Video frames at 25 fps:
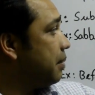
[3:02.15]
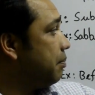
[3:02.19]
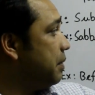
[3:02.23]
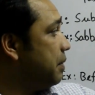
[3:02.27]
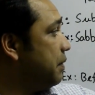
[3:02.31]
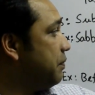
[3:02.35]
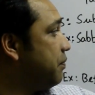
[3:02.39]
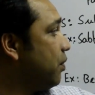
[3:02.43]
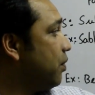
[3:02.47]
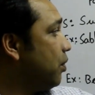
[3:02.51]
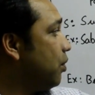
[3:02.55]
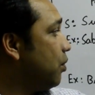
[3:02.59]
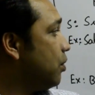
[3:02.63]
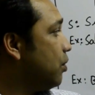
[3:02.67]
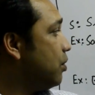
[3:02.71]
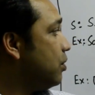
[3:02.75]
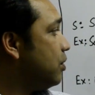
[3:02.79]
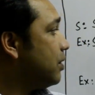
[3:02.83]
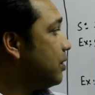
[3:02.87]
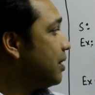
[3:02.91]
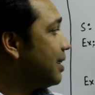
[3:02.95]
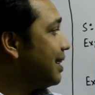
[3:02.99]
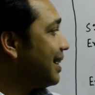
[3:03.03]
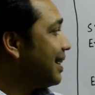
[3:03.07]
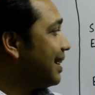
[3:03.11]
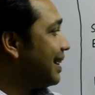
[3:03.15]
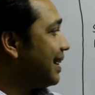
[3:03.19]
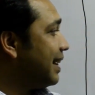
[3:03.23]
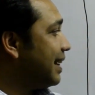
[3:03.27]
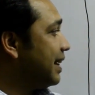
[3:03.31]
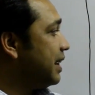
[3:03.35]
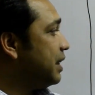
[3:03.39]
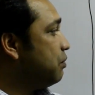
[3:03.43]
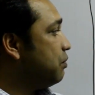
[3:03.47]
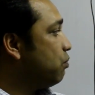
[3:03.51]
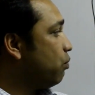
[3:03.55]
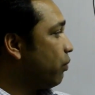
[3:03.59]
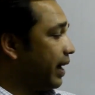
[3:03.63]
before
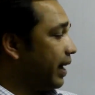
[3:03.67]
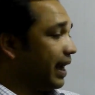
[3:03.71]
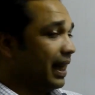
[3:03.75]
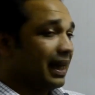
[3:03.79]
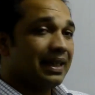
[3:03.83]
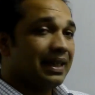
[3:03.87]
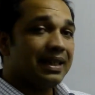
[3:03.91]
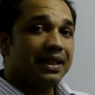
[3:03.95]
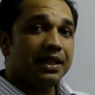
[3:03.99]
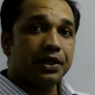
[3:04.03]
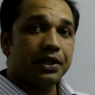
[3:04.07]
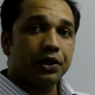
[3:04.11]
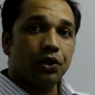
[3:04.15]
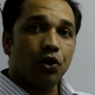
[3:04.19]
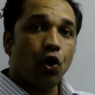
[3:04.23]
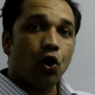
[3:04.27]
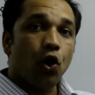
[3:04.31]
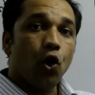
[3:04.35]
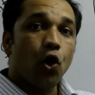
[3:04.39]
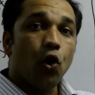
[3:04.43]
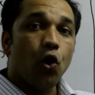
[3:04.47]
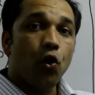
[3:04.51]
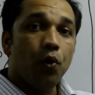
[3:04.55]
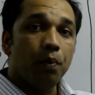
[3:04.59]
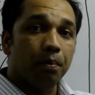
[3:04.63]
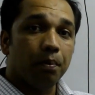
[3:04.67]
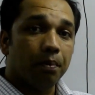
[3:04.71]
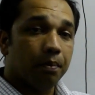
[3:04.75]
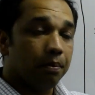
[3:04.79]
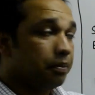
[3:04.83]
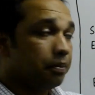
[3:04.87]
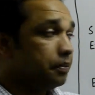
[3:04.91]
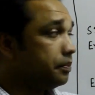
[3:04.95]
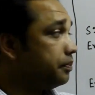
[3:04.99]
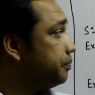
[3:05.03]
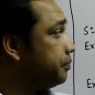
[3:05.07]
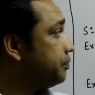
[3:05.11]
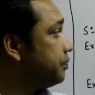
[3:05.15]
he went home.
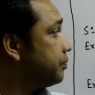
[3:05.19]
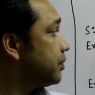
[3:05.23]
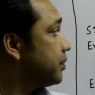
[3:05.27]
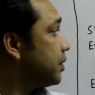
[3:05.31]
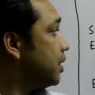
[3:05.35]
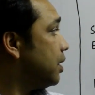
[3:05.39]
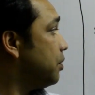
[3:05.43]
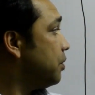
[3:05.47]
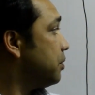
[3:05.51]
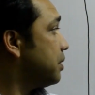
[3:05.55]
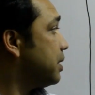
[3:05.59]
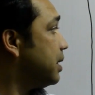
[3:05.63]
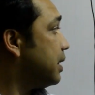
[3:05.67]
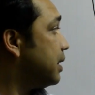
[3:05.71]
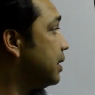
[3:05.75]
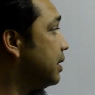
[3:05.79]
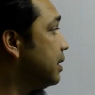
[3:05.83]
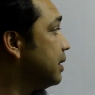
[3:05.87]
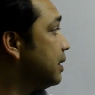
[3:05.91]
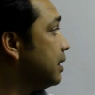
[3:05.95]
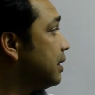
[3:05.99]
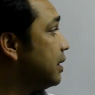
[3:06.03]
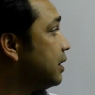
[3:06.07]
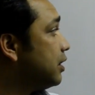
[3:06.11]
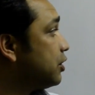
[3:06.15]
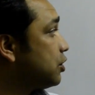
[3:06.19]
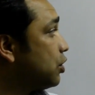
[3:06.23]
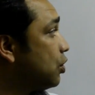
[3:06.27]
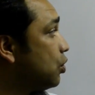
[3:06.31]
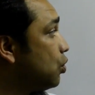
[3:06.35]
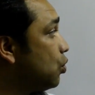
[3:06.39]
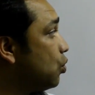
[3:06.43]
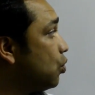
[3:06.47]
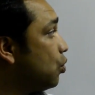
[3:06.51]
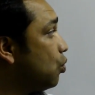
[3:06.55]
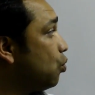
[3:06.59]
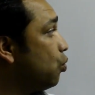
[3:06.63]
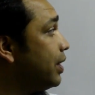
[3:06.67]
Okay,
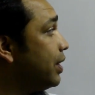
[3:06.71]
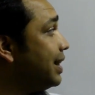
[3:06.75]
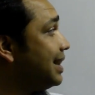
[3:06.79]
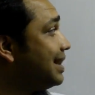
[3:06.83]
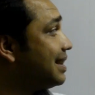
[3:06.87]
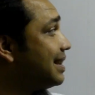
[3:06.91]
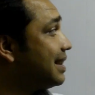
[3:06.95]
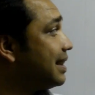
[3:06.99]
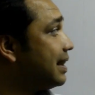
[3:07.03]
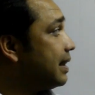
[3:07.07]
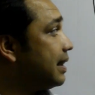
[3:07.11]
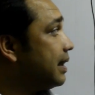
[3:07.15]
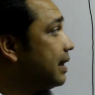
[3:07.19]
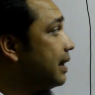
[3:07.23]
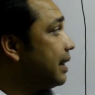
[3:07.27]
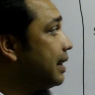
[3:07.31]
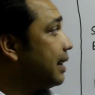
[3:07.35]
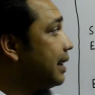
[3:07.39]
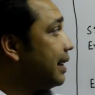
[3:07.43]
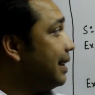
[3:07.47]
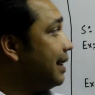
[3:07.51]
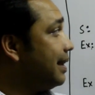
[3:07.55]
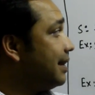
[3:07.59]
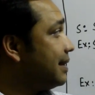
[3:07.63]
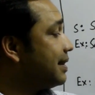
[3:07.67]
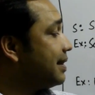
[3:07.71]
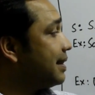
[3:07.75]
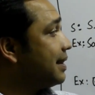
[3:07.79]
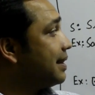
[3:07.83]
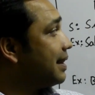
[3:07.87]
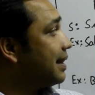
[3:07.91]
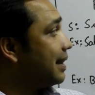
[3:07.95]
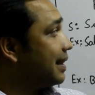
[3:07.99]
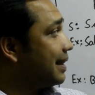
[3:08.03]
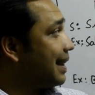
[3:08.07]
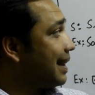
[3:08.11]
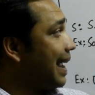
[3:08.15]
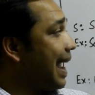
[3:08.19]
so which
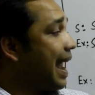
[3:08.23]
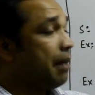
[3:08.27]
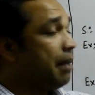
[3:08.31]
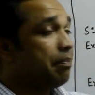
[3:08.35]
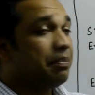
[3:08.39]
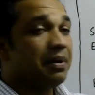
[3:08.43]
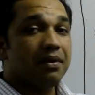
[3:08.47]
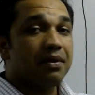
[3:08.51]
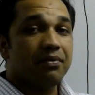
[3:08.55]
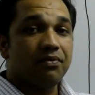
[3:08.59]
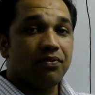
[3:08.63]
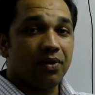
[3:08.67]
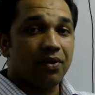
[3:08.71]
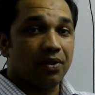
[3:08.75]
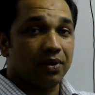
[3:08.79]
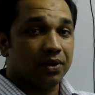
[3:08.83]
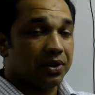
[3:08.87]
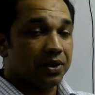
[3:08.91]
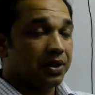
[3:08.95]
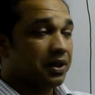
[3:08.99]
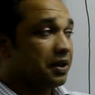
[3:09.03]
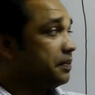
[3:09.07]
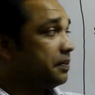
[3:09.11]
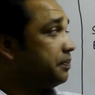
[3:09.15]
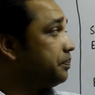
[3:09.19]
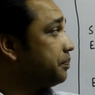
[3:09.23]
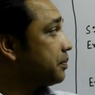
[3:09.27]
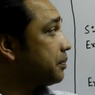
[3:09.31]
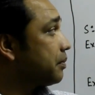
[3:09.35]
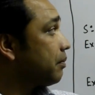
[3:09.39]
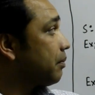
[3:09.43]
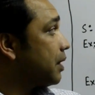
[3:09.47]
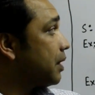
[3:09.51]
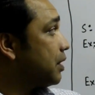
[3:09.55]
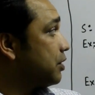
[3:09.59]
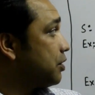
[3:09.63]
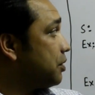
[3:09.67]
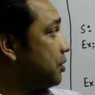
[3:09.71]
incident happened first?
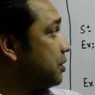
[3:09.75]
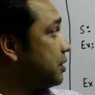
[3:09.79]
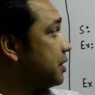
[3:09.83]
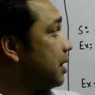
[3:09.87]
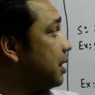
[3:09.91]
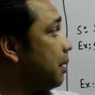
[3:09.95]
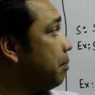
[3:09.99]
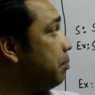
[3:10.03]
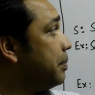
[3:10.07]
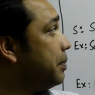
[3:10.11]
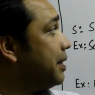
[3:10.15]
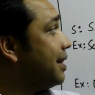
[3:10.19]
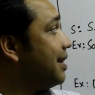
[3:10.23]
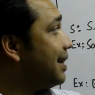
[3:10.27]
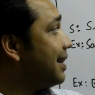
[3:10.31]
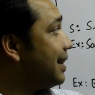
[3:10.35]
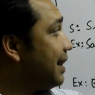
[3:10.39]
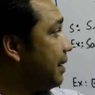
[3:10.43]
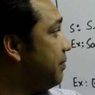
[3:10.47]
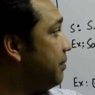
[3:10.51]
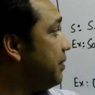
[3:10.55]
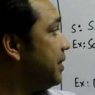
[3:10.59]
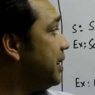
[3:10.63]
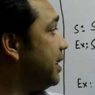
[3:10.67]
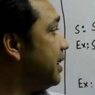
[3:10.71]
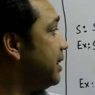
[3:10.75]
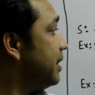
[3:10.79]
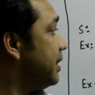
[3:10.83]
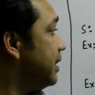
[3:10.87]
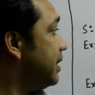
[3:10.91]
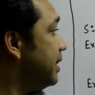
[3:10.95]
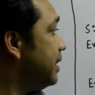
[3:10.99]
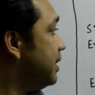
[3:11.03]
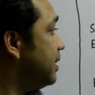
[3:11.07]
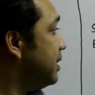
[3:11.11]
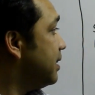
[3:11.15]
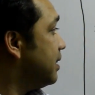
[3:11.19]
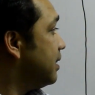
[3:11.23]
So Sabir,
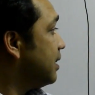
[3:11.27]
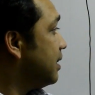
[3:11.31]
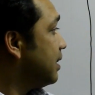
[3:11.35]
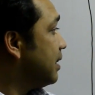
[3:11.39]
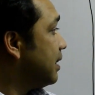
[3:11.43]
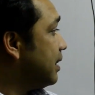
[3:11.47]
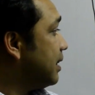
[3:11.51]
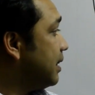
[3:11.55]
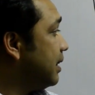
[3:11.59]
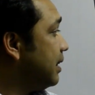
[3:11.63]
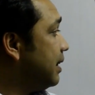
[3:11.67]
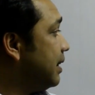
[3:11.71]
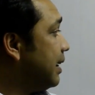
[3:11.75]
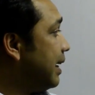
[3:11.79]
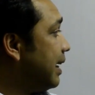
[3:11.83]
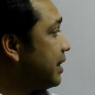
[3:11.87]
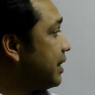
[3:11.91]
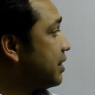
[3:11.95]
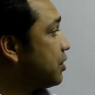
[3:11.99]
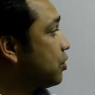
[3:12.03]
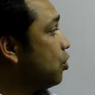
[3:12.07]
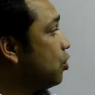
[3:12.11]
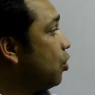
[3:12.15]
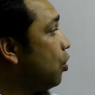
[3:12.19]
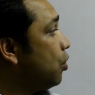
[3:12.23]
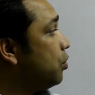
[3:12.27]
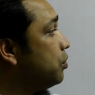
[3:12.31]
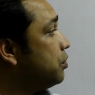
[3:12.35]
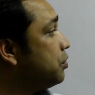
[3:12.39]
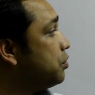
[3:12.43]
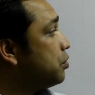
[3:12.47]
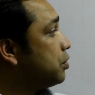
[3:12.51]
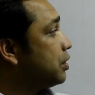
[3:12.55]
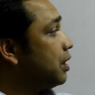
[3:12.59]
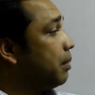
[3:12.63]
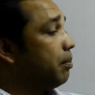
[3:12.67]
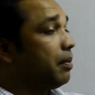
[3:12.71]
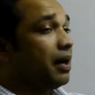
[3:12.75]
definitely he had gone
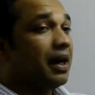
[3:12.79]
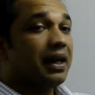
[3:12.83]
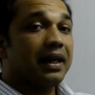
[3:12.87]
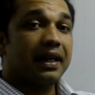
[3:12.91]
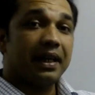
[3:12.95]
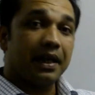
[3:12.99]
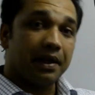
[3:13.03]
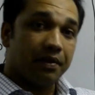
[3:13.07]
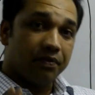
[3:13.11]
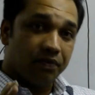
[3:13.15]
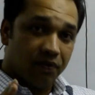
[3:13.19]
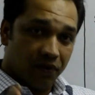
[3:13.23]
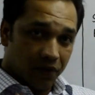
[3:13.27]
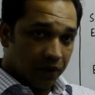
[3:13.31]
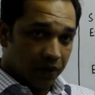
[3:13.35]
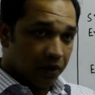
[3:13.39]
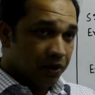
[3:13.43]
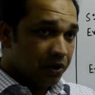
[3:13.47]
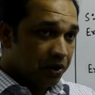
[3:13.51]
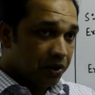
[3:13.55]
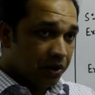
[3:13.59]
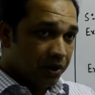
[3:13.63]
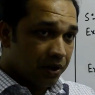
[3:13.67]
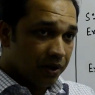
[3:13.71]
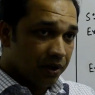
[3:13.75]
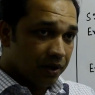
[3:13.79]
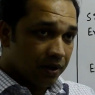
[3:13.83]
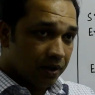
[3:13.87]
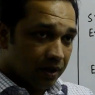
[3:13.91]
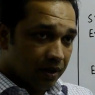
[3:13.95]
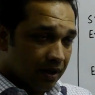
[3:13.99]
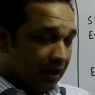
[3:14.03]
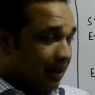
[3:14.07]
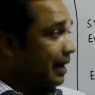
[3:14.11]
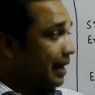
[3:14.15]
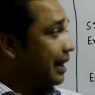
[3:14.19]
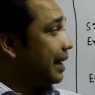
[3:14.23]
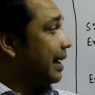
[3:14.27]
to the market first,
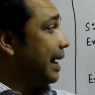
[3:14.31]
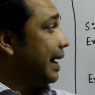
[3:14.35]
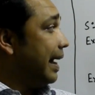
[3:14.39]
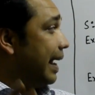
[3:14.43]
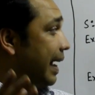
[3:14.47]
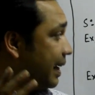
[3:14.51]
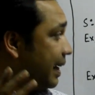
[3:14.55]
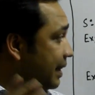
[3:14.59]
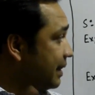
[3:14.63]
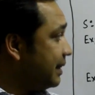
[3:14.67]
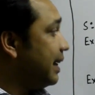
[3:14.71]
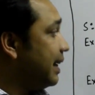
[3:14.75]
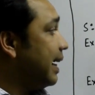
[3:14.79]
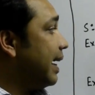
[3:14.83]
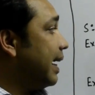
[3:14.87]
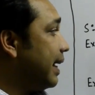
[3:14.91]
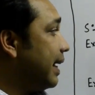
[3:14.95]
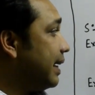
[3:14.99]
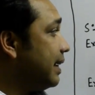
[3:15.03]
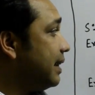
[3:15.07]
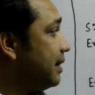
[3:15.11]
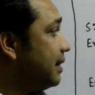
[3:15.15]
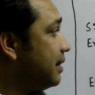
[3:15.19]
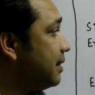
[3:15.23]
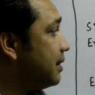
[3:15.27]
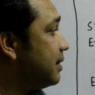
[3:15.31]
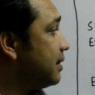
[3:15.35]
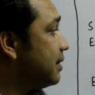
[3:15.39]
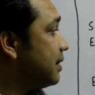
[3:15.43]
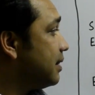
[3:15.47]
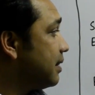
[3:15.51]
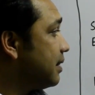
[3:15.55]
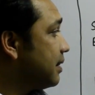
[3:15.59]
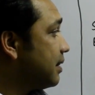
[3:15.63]
and then